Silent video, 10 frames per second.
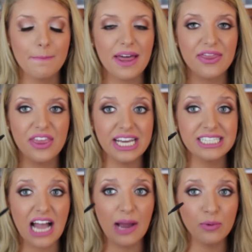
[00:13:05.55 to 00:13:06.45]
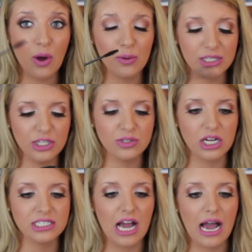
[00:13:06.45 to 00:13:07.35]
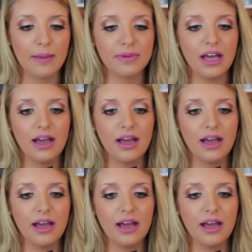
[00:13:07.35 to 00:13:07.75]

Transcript: But this I will only use on top.